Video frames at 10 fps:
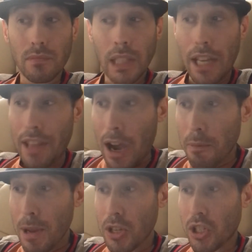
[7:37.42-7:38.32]
And that would
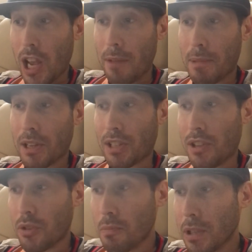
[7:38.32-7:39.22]
be a shame because I
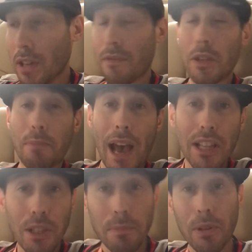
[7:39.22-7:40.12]
do believe this
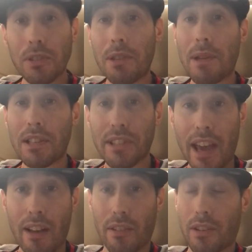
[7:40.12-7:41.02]
basketball team has
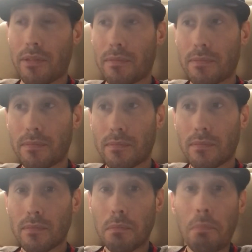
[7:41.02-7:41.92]
talent.
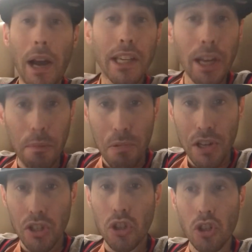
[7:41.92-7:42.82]
Mikal
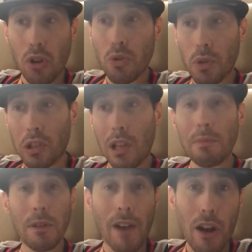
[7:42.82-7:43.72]
Bridges showed you a
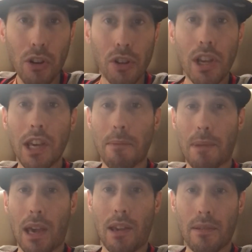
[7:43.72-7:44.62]
glimpse of how good he can
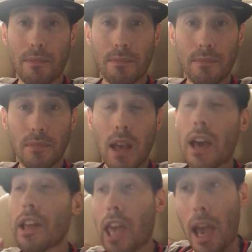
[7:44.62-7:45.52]
be.
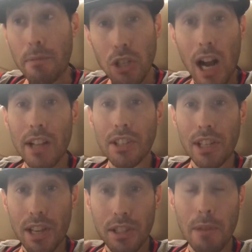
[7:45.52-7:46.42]
Cam Johnson
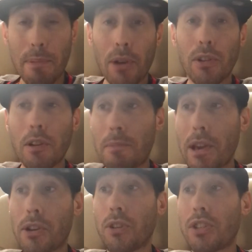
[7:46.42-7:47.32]
has the ability to be
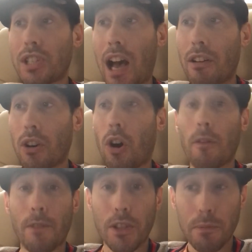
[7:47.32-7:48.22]
a good, solid
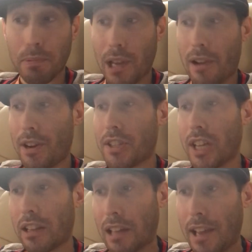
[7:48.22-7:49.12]
offensive player, and he's
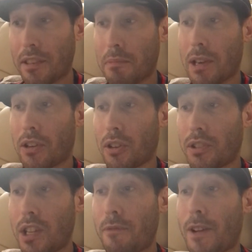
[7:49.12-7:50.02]
got length to be a good
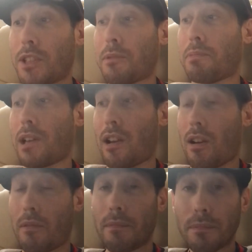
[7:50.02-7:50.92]
defensive player.